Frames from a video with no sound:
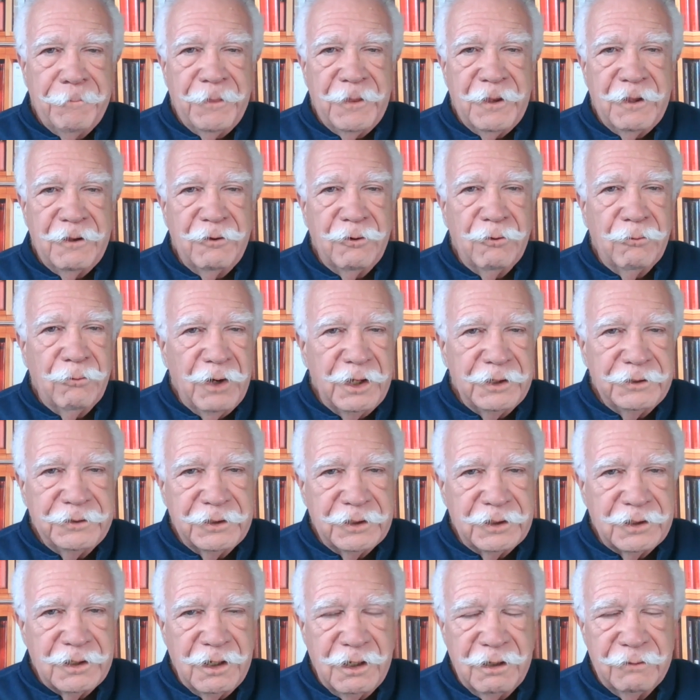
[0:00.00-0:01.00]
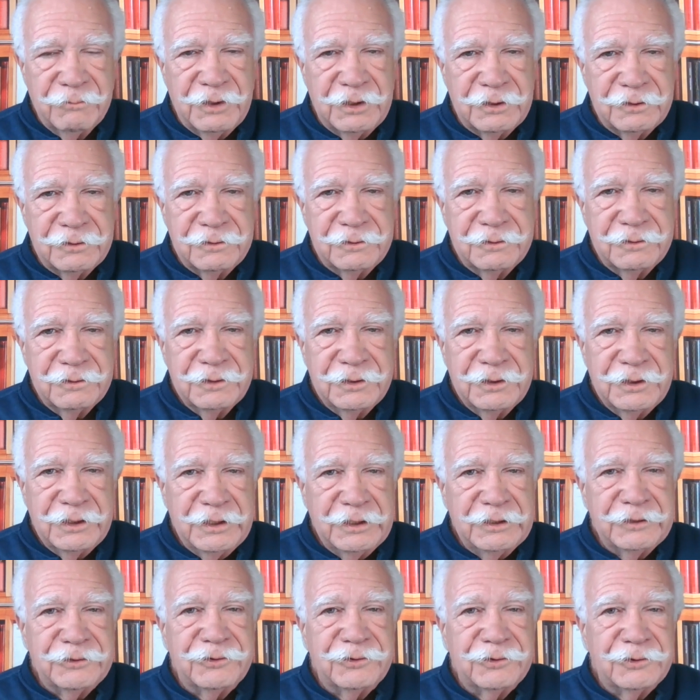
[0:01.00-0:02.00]
You write the comment,
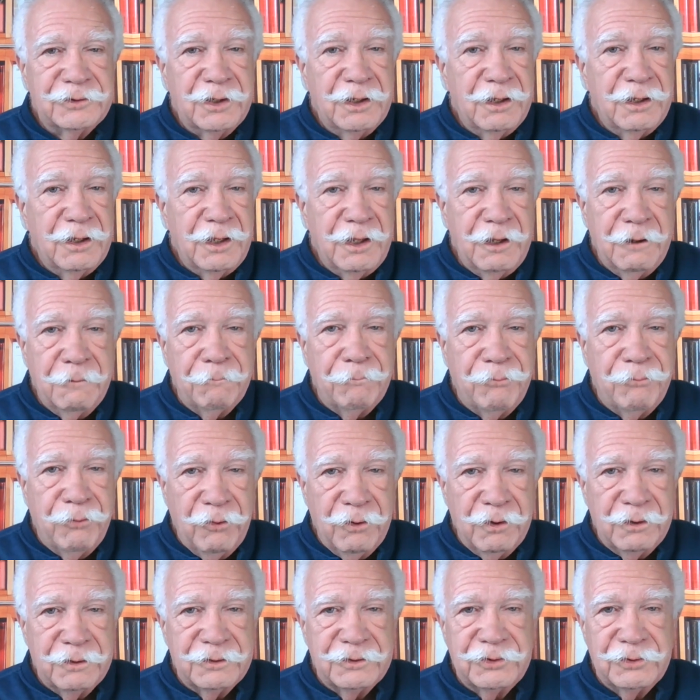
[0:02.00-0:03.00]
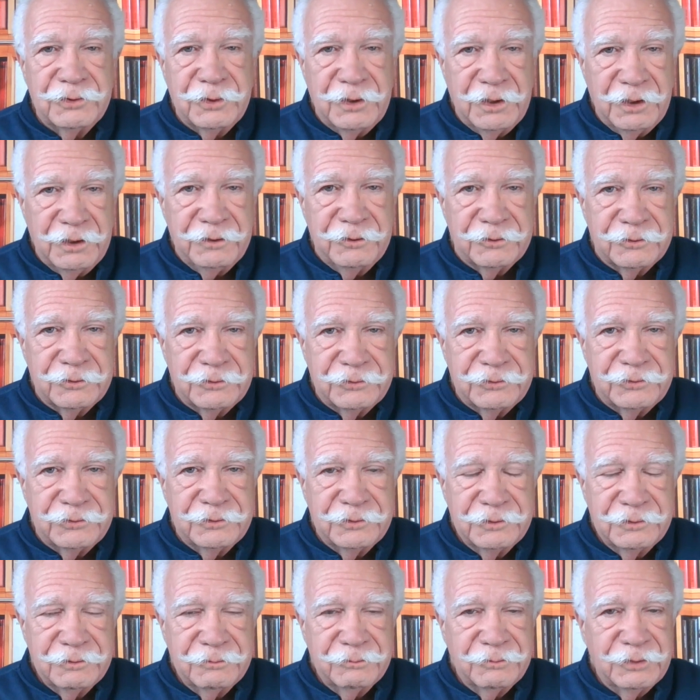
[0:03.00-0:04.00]
it's important to others,
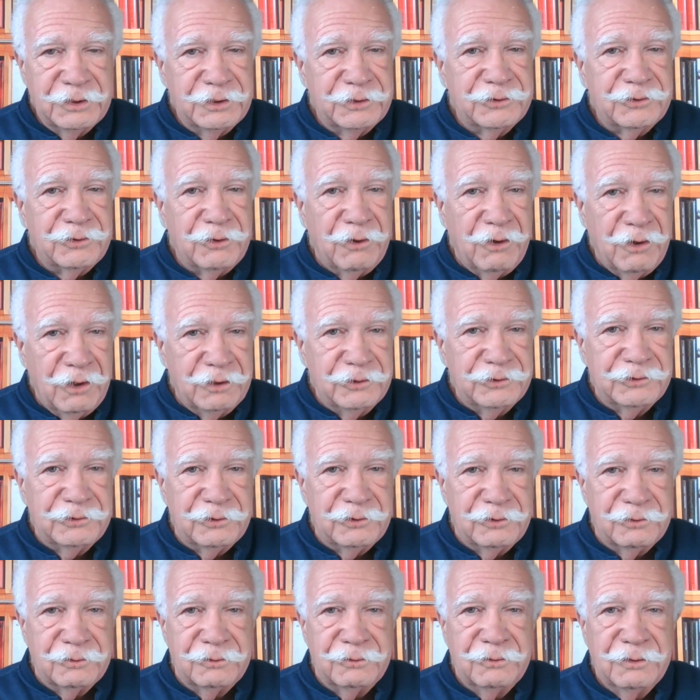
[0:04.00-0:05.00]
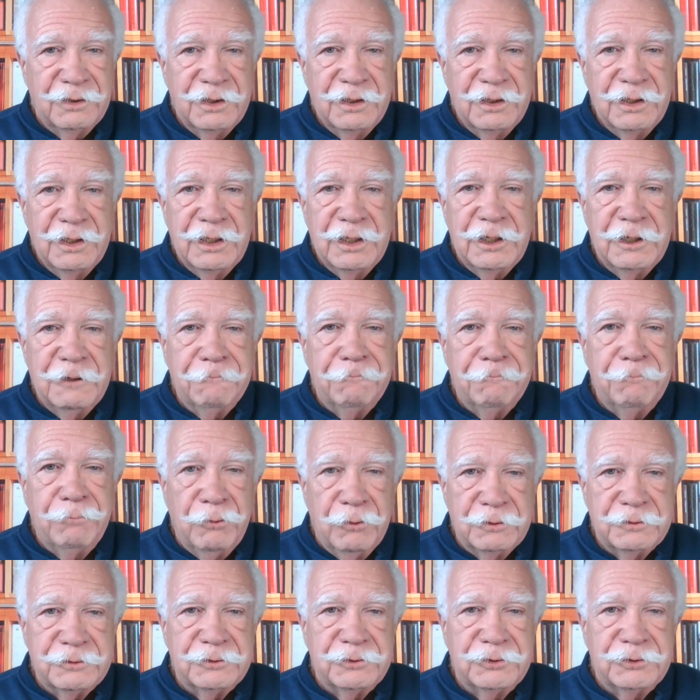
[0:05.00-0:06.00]
but it's also
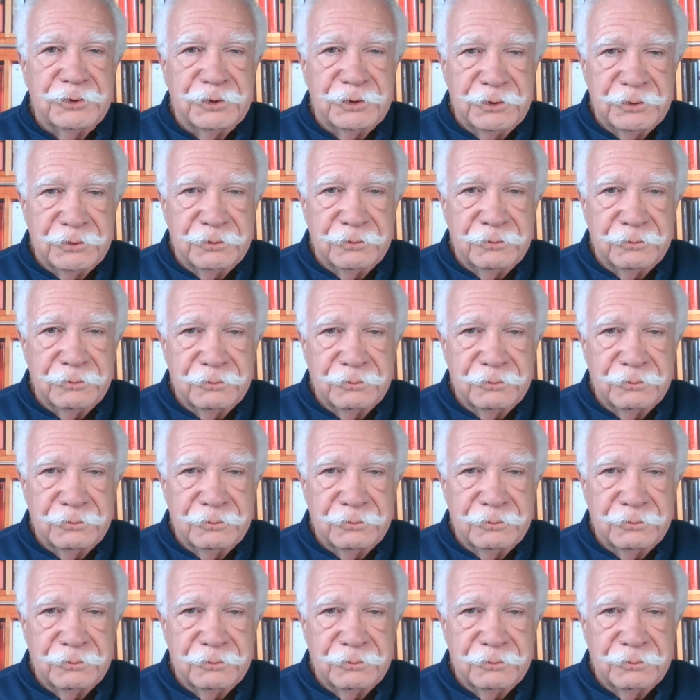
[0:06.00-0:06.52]
important to you.